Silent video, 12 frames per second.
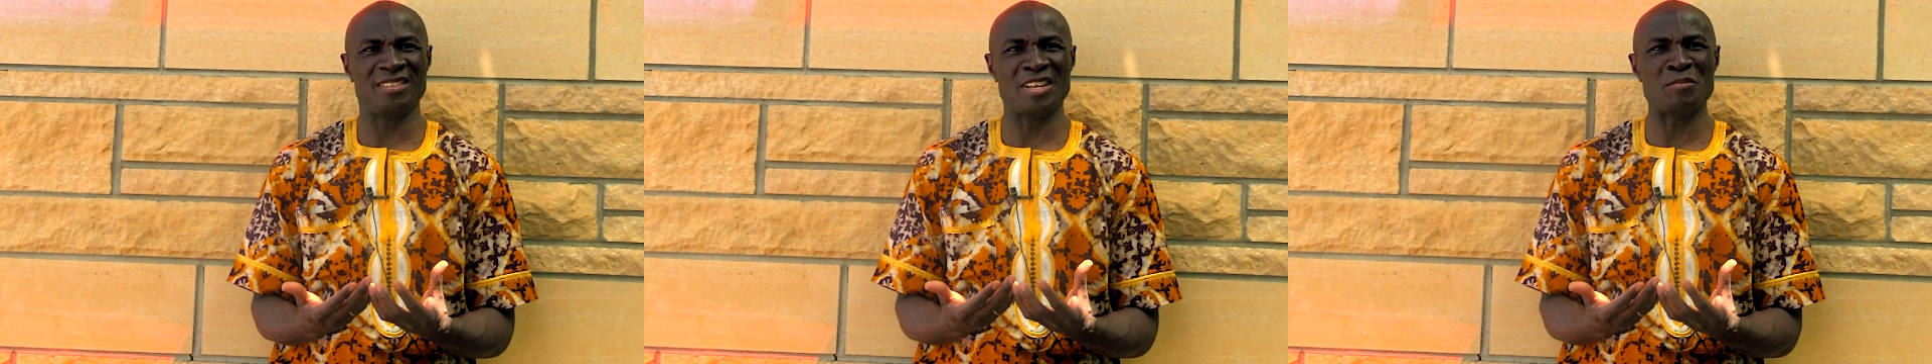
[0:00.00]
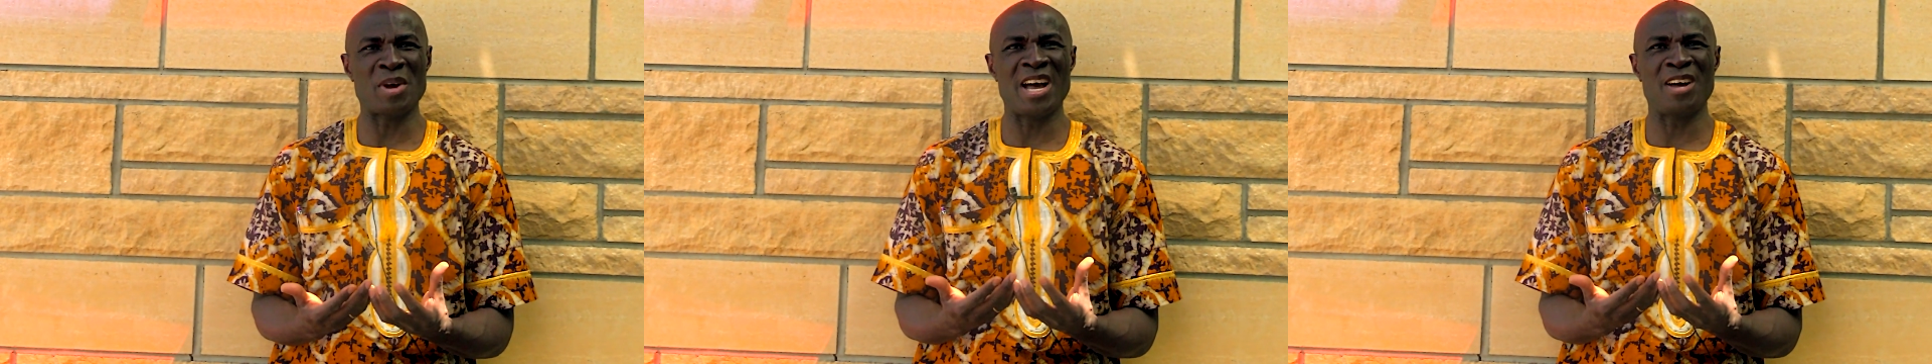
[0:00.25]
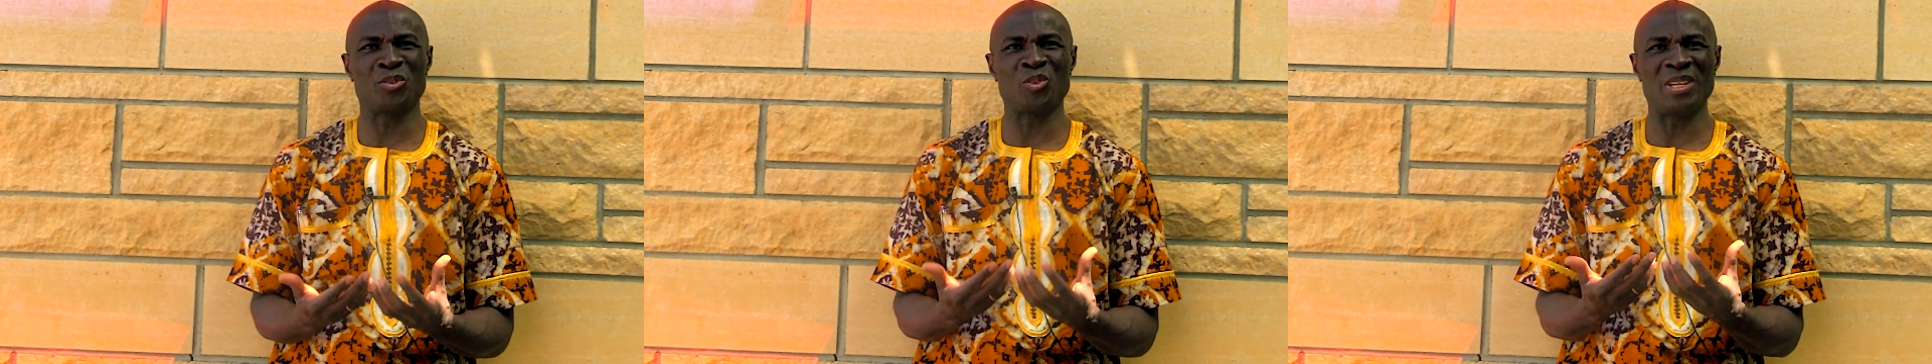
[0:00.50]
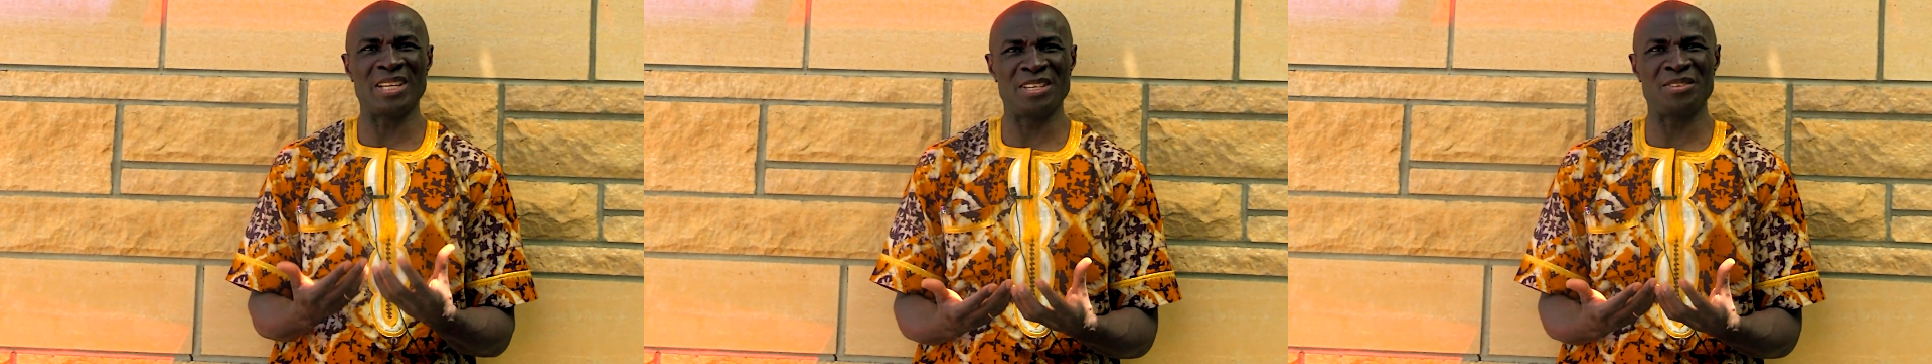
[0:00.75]
about how
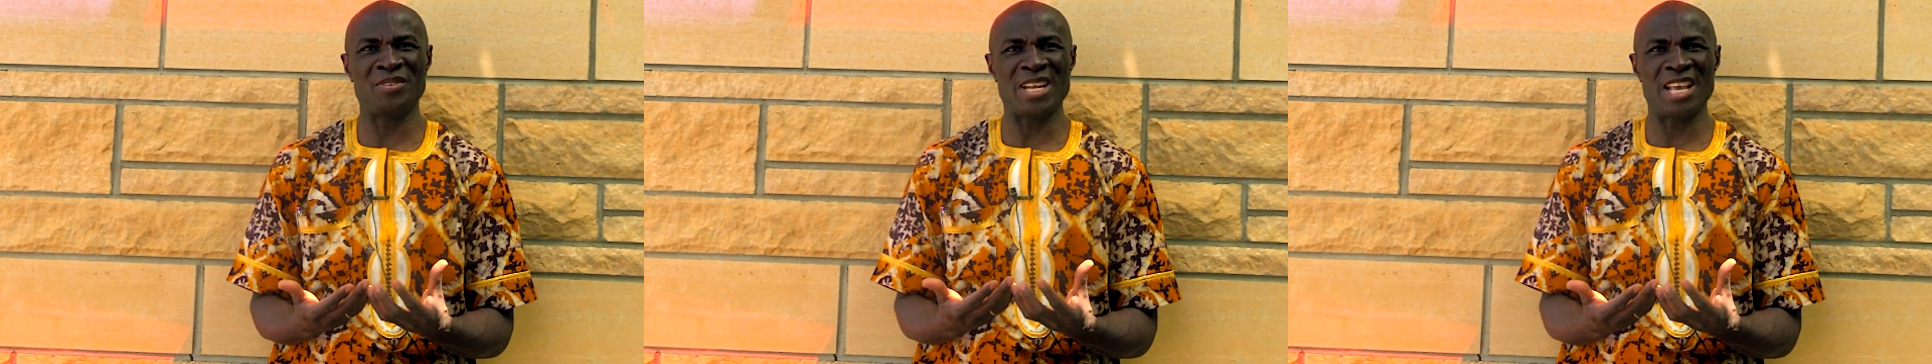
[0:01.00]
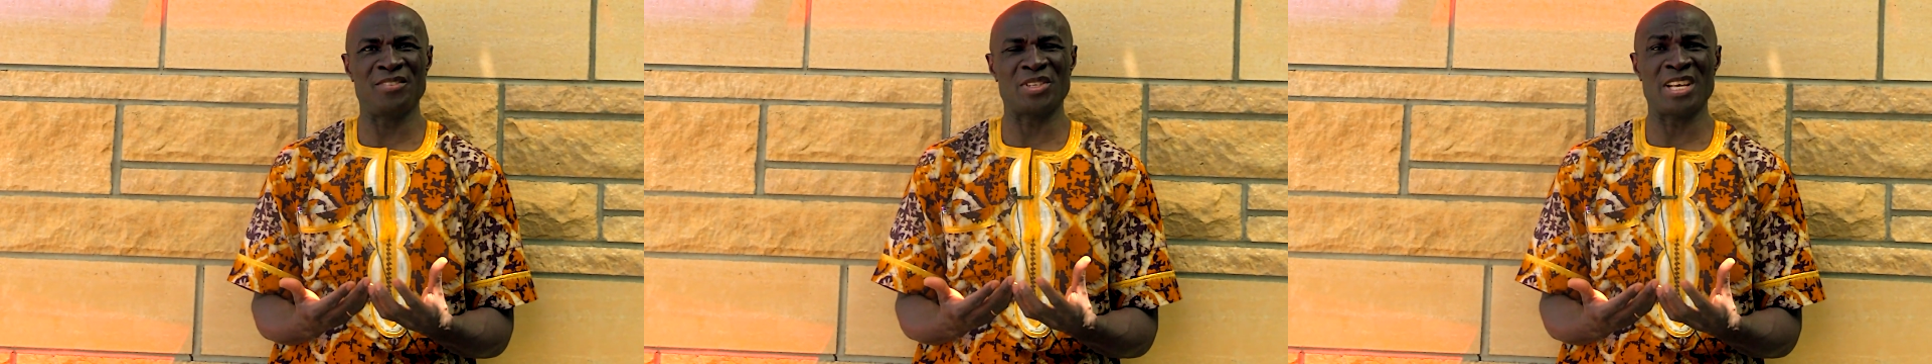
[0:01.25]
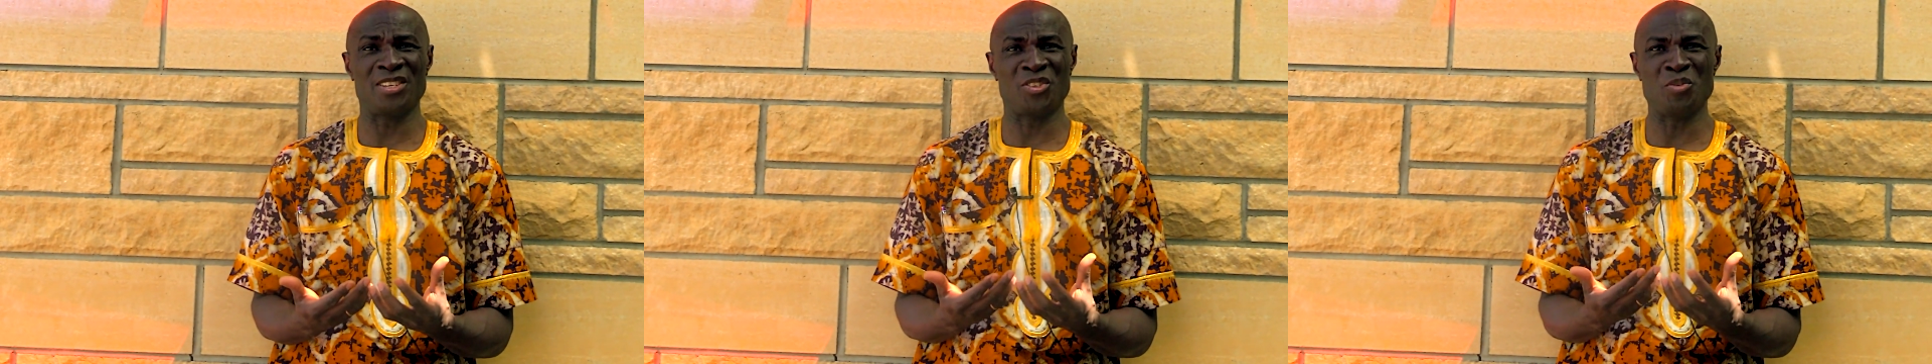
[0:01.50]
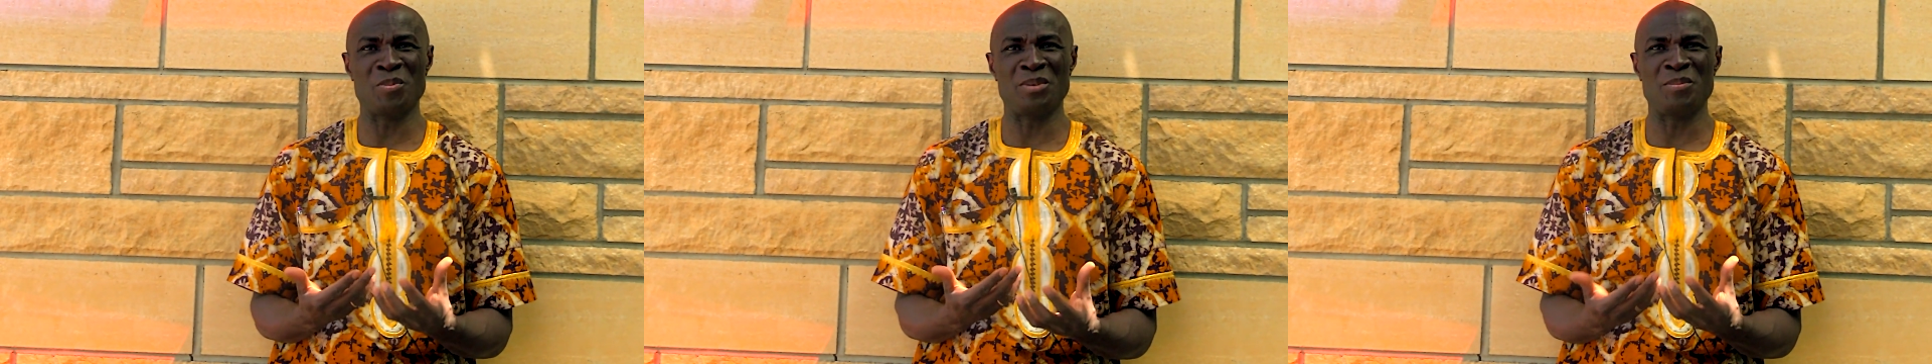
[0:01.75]
to live lives as human